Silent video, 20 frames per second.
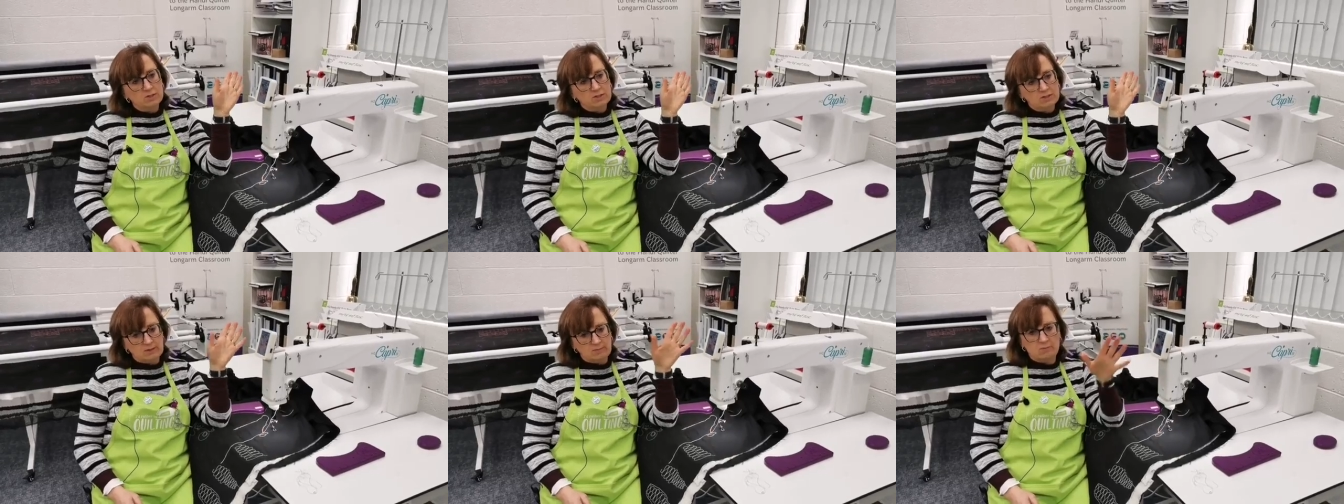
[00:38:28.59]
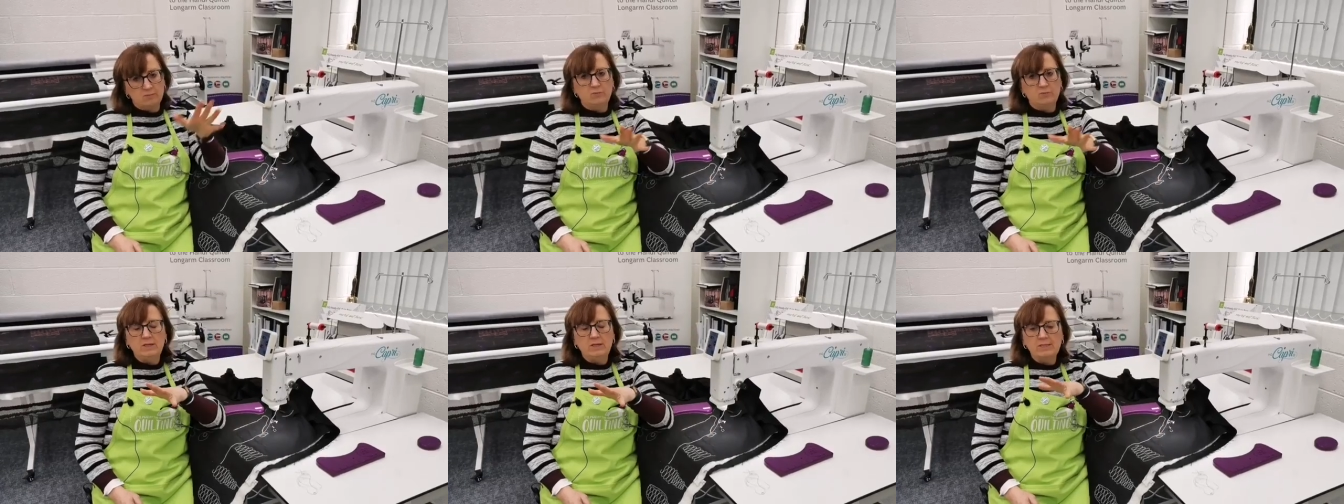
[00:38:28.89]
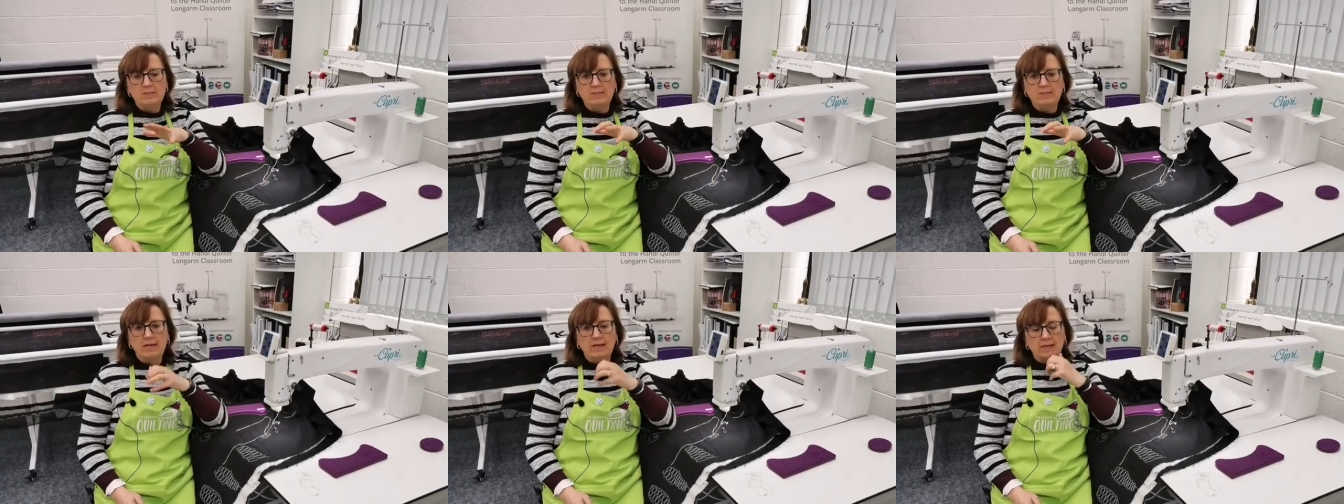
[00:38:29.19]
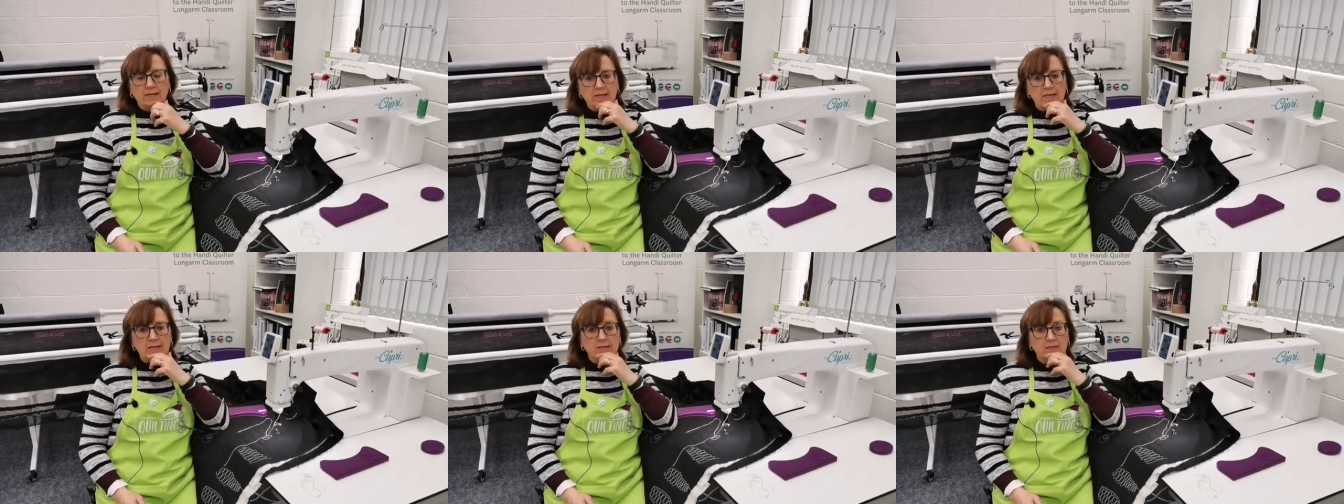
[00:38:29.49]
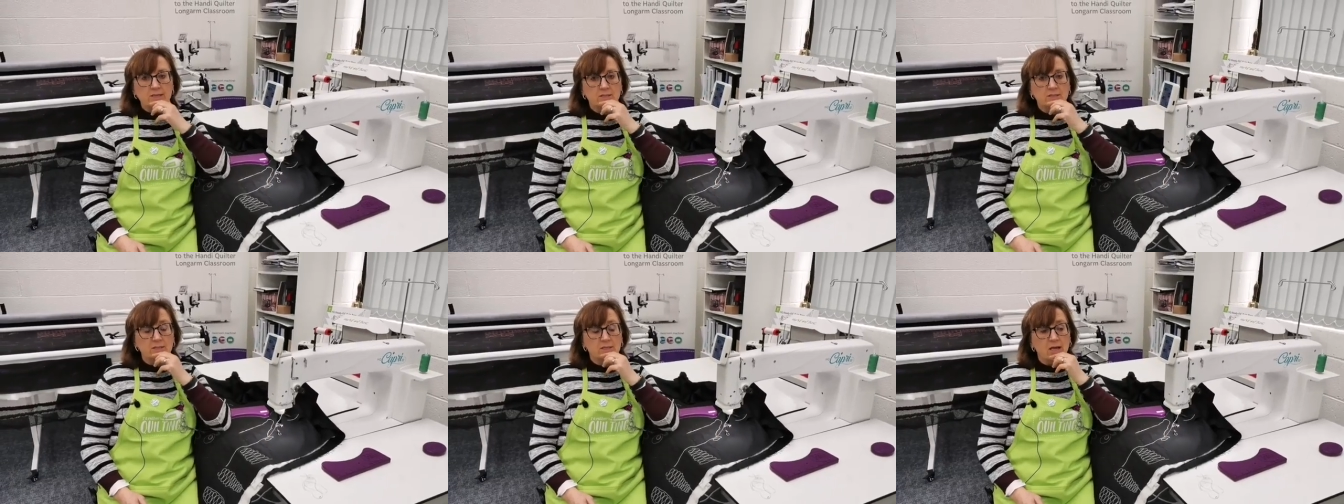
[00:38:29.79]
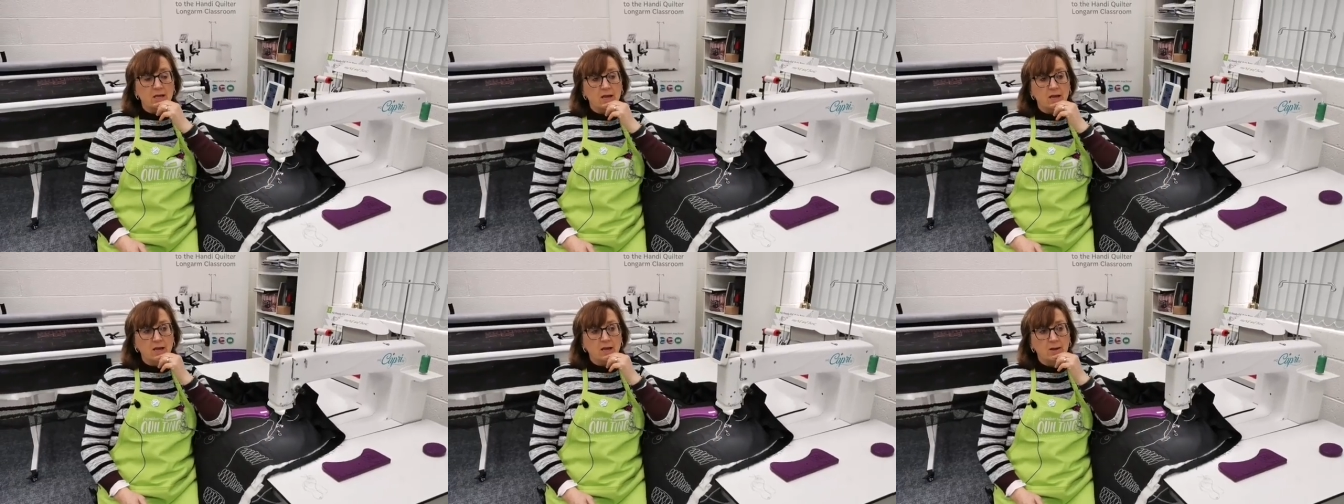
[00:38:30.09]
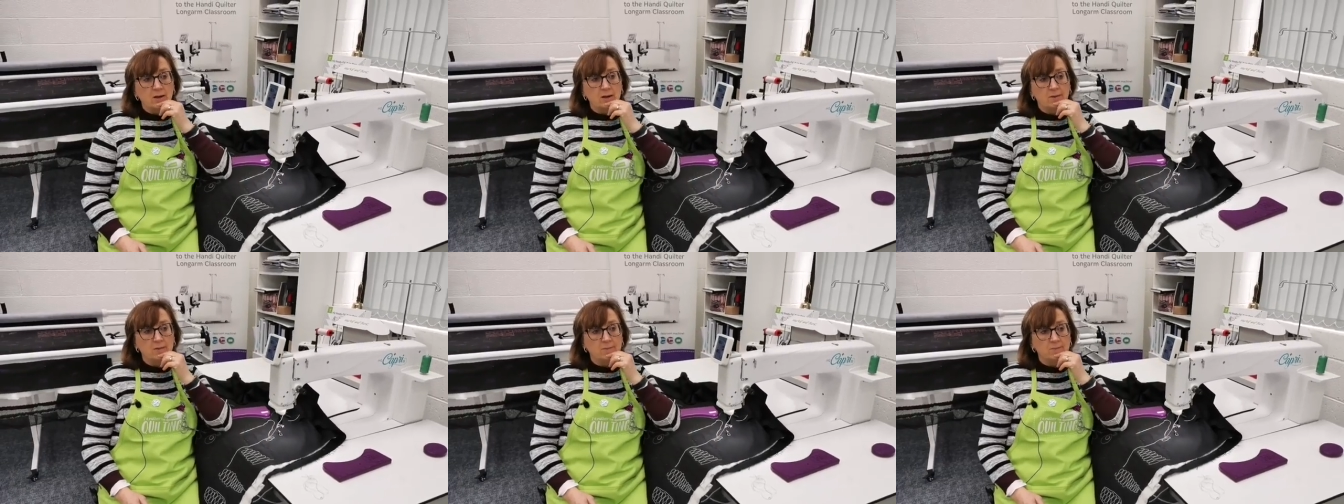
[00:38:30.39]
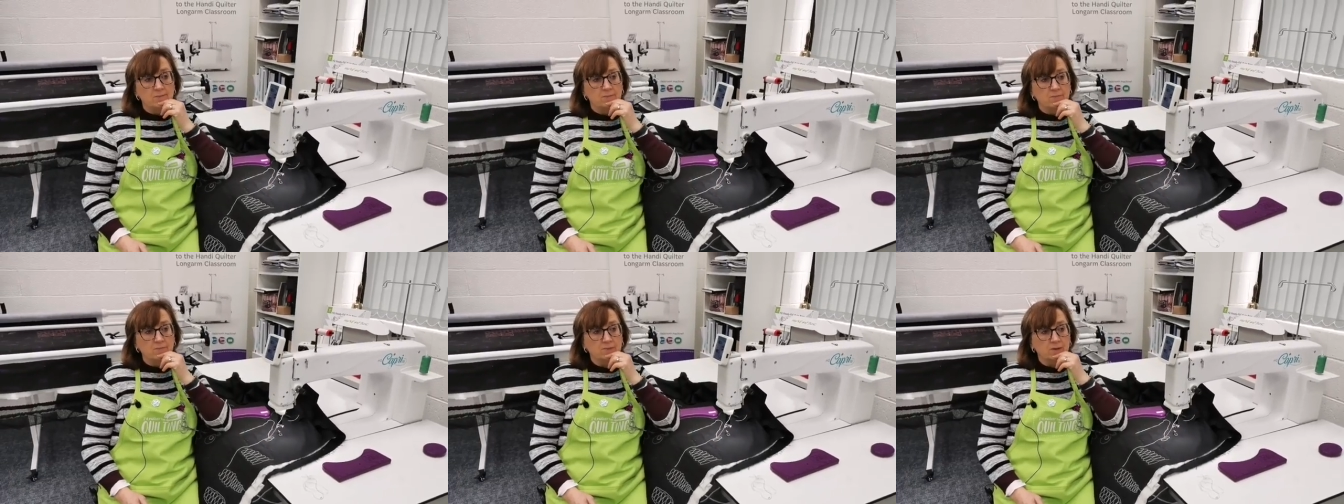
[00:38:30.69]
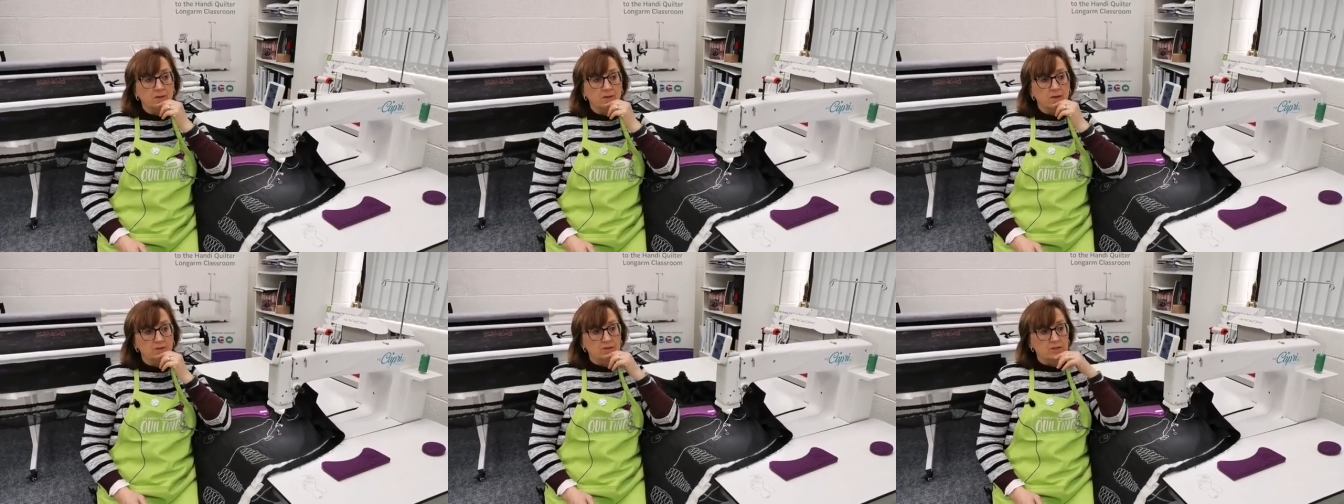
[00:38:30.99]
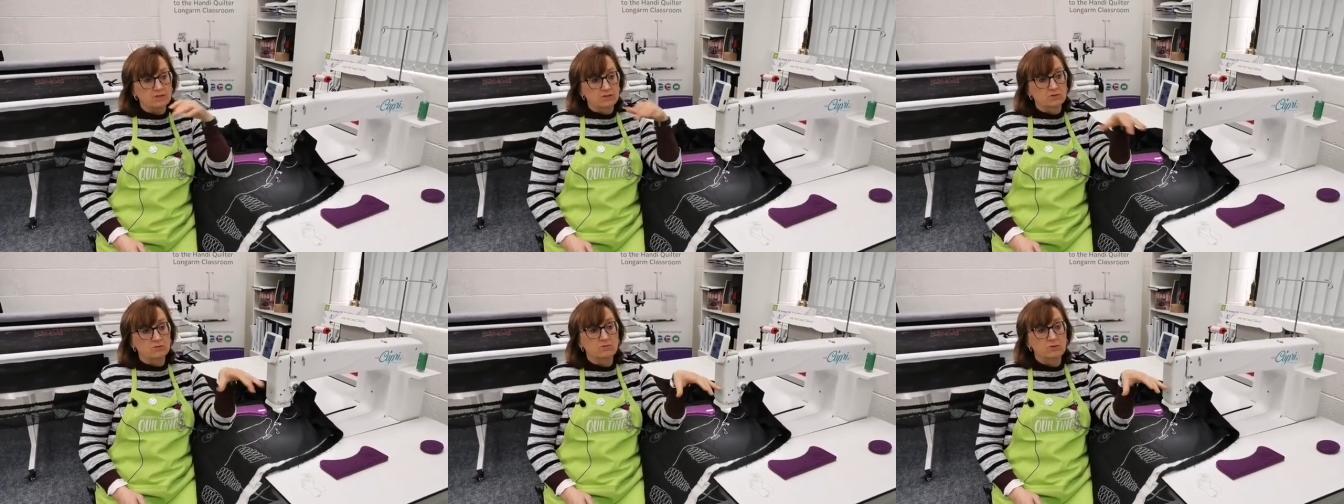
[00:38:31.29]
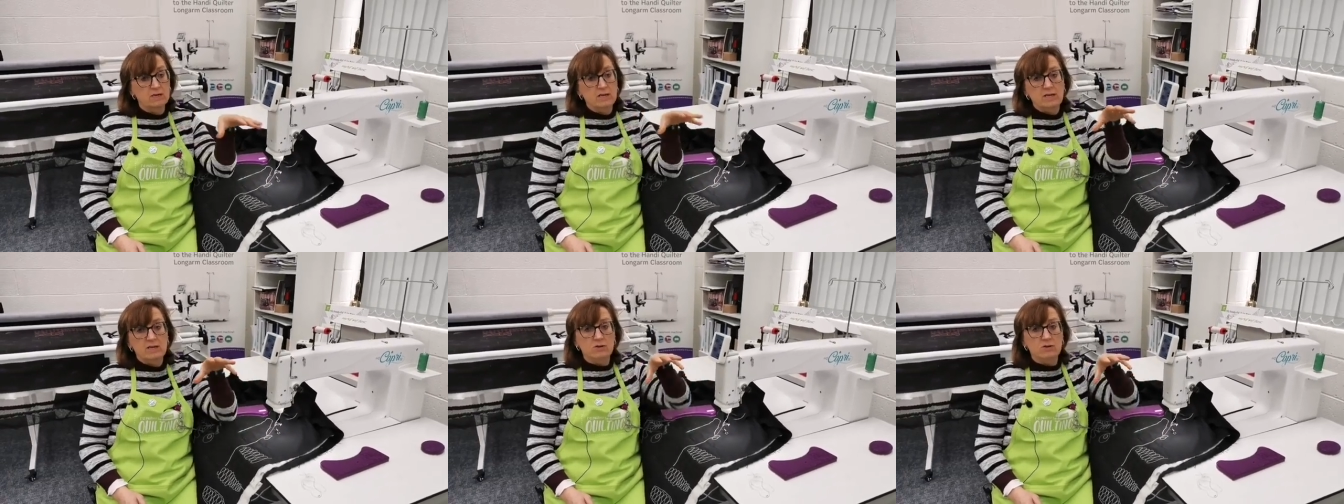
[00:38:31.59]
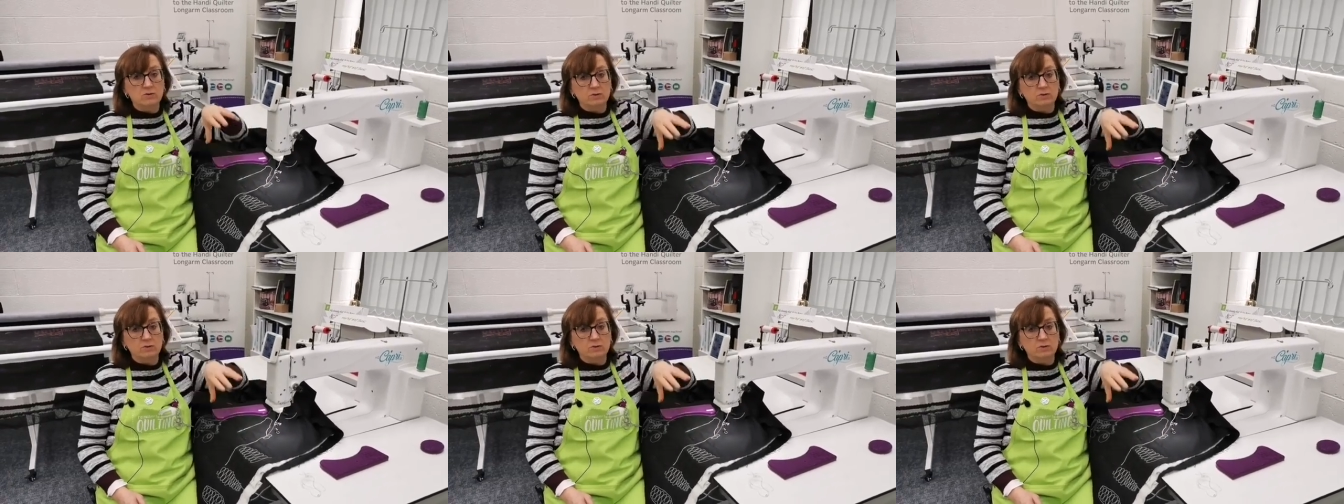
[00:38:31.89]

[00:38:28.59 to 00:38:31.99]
some of these techniques. I think it's a really